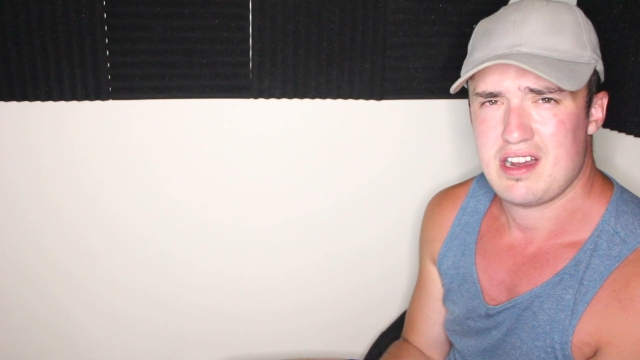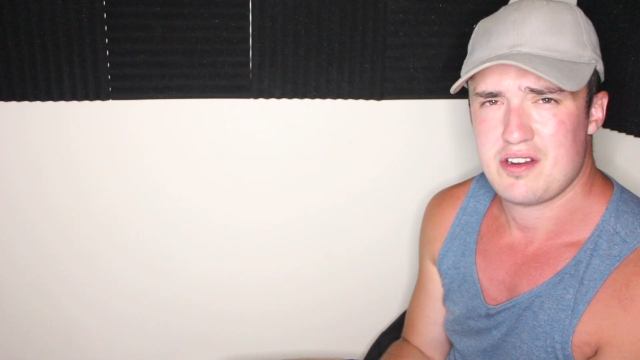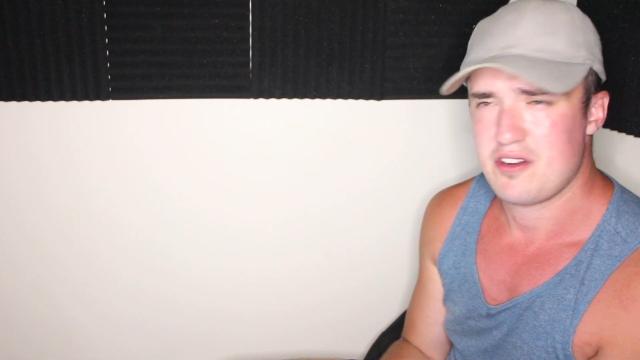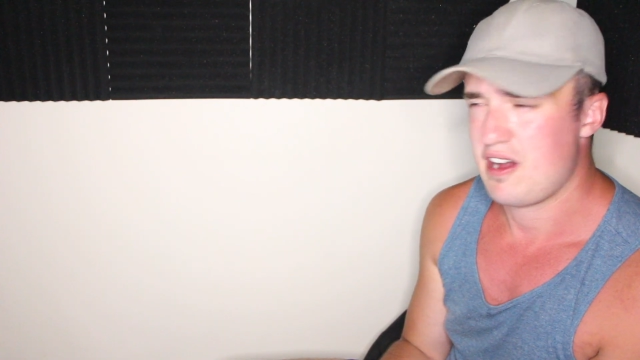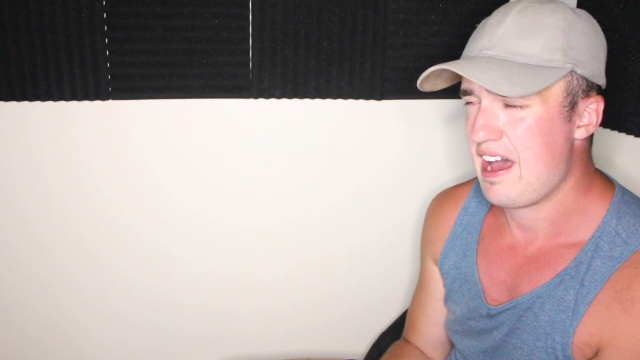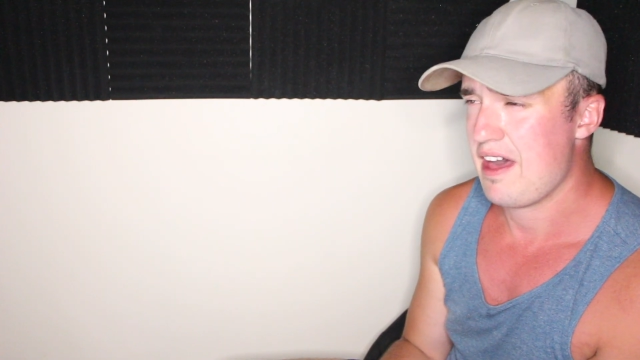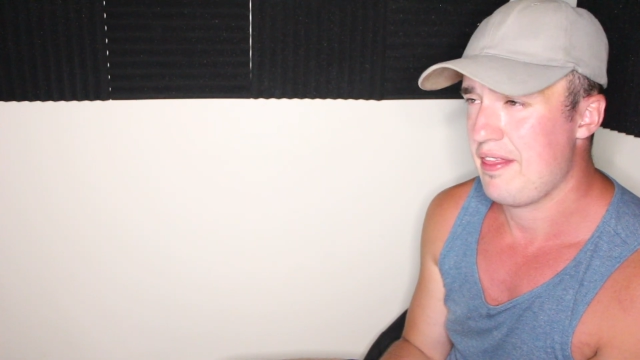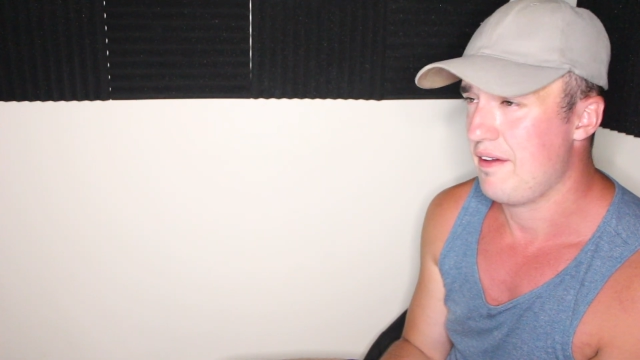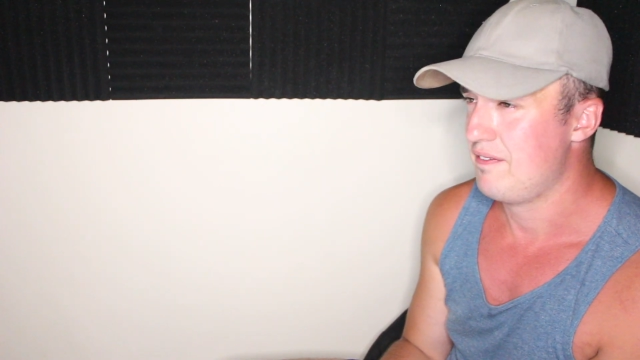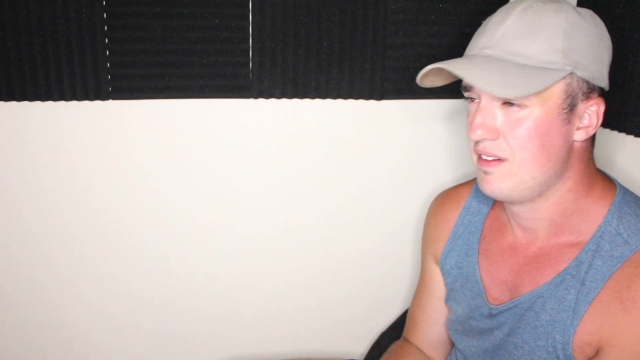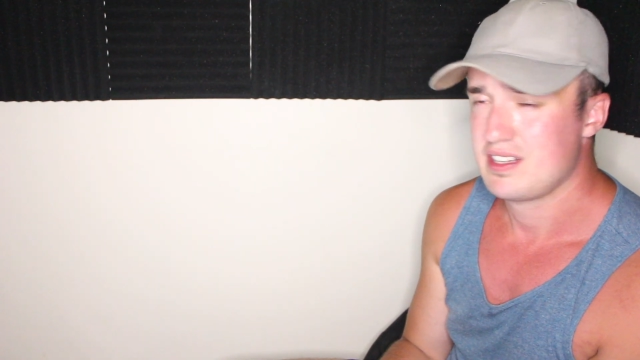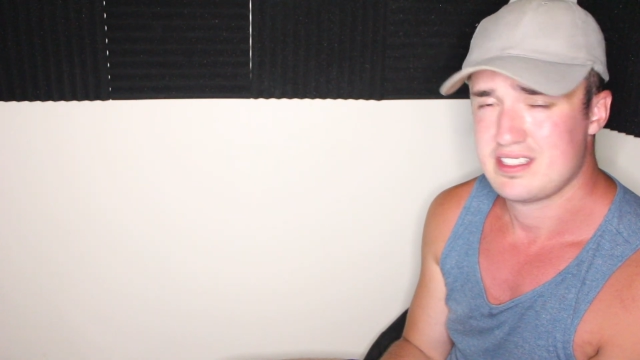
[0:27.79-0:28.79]
I don't know how
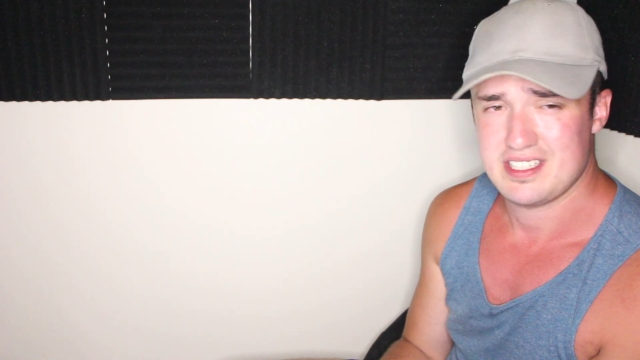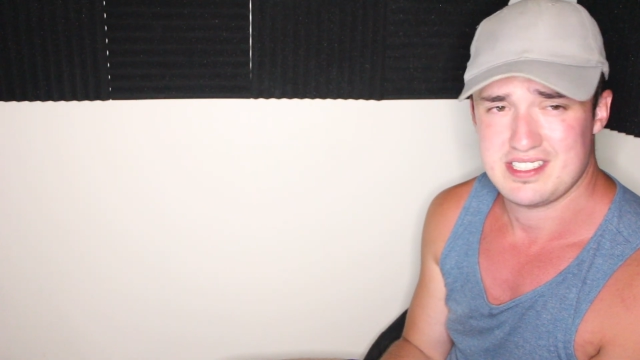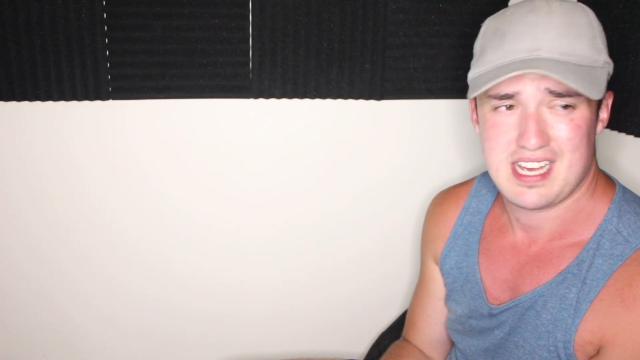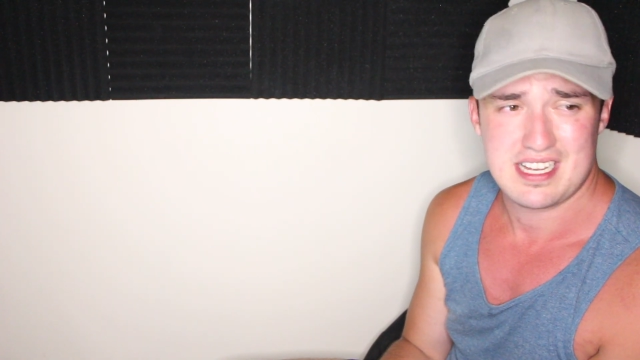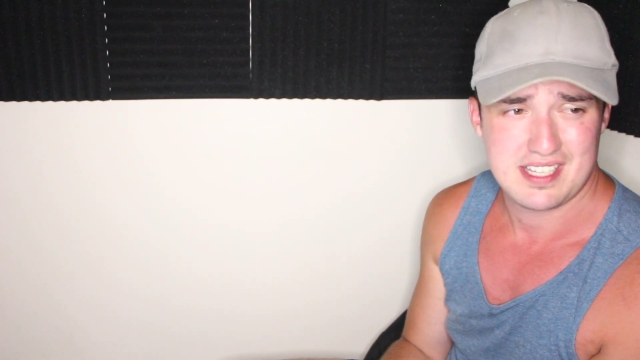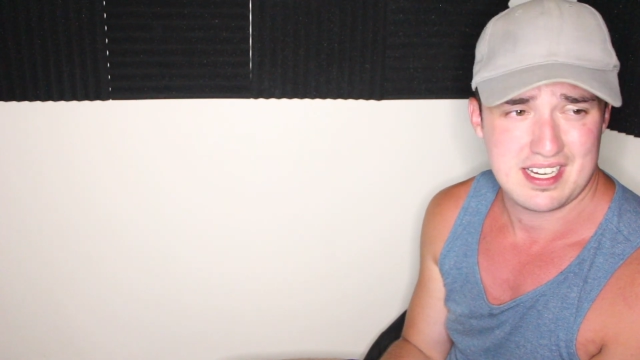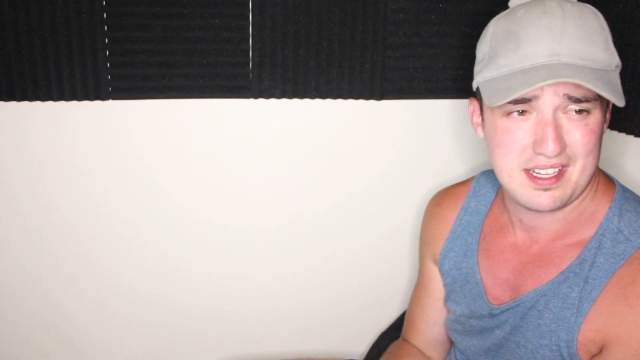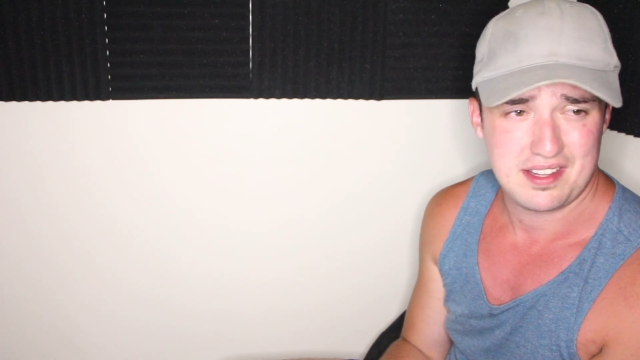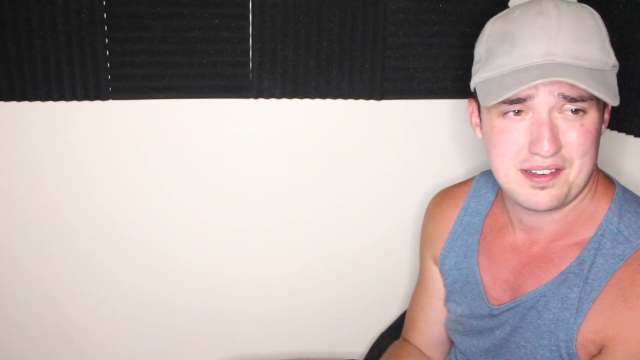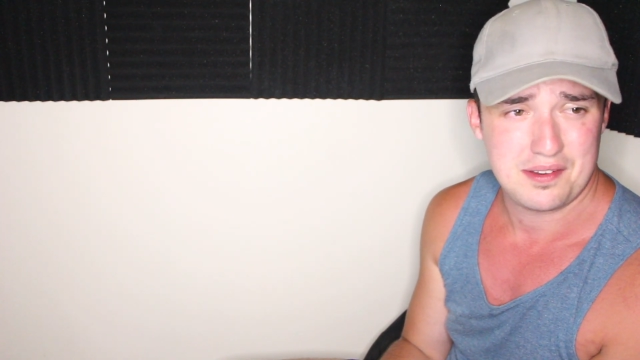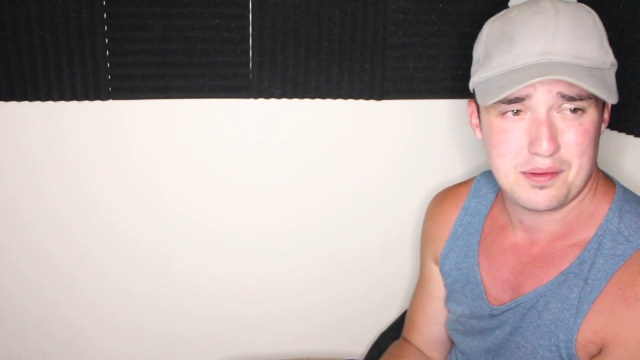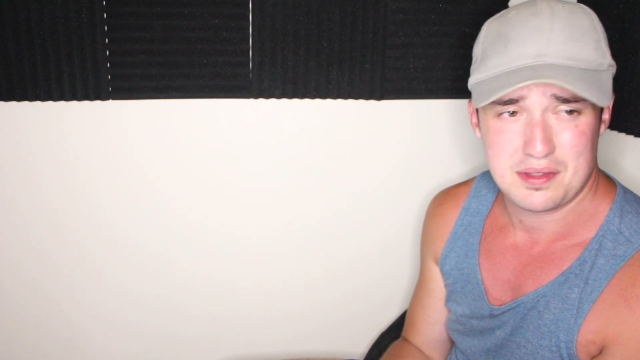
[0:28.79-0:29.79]
the this has
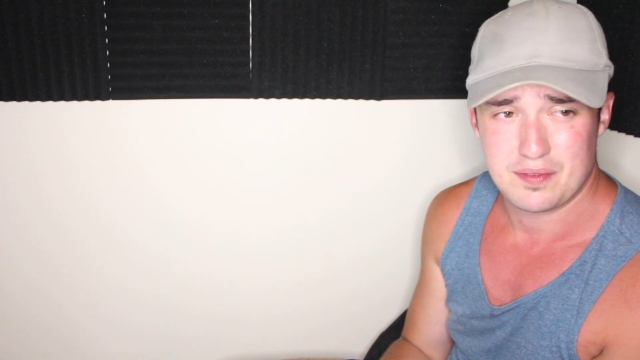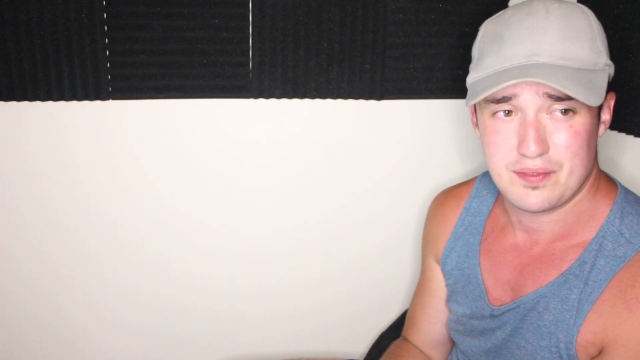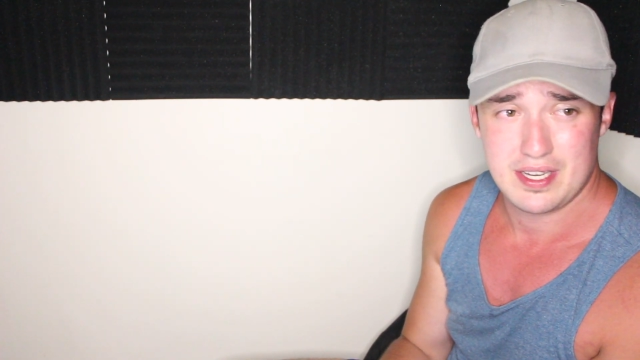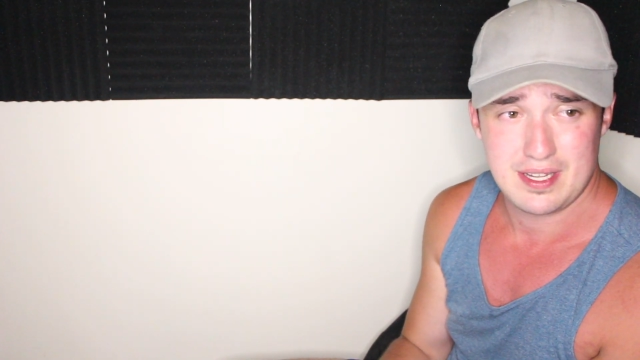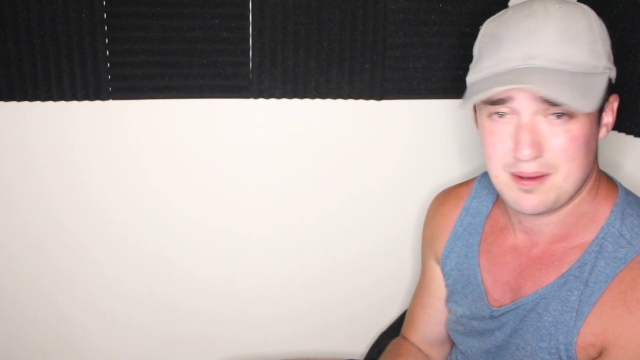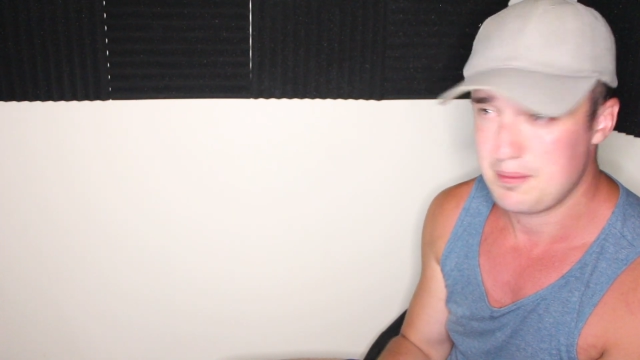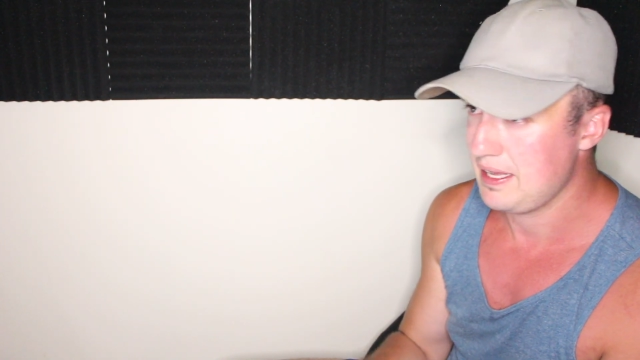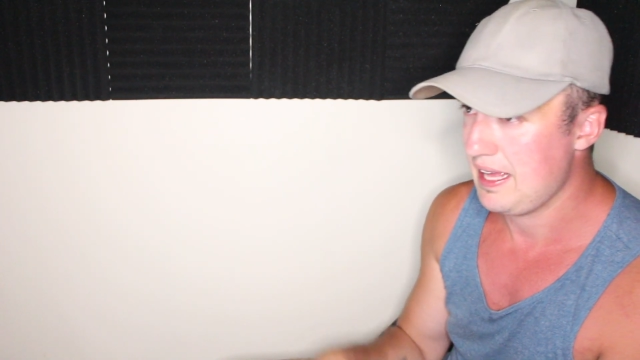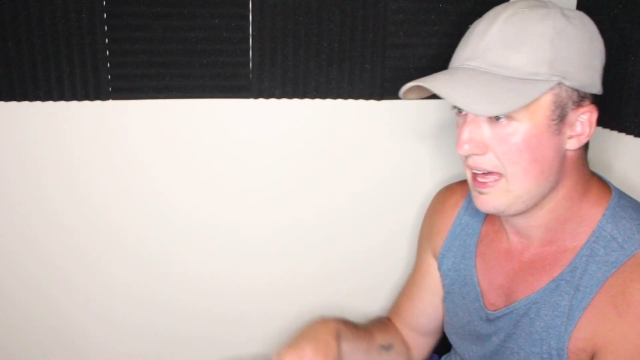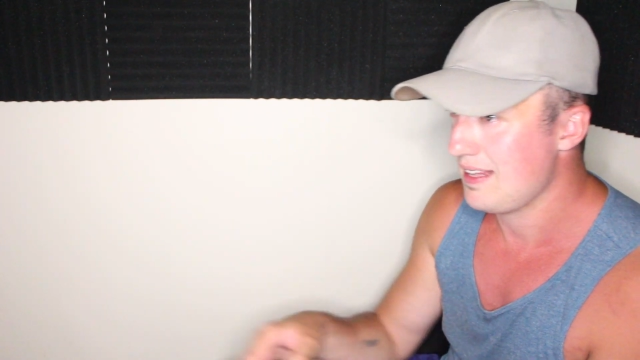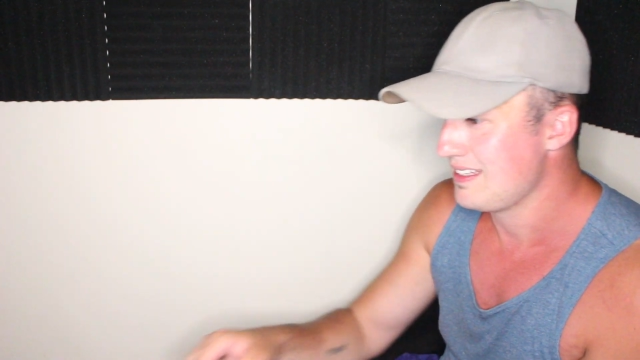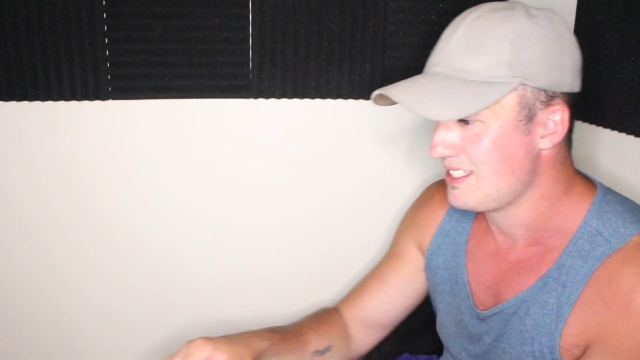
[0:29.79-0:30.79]
anything to do with the video,
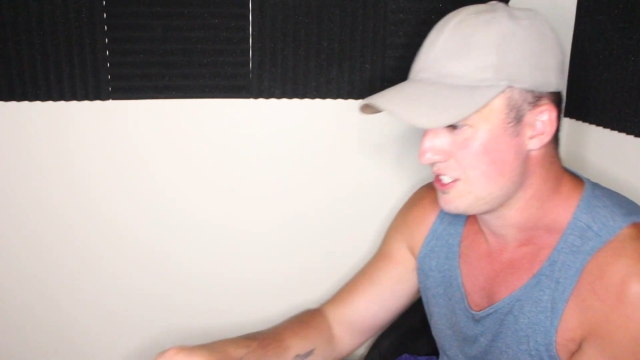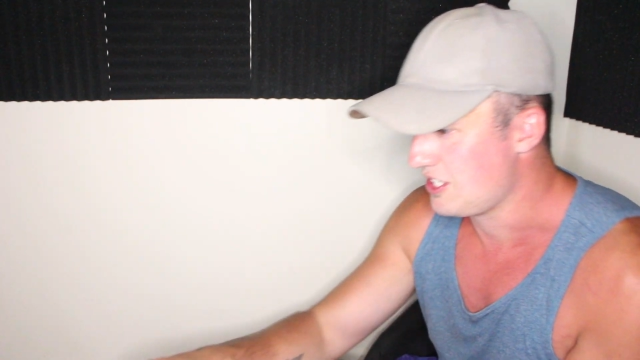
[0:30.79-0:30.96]
but yeah, let's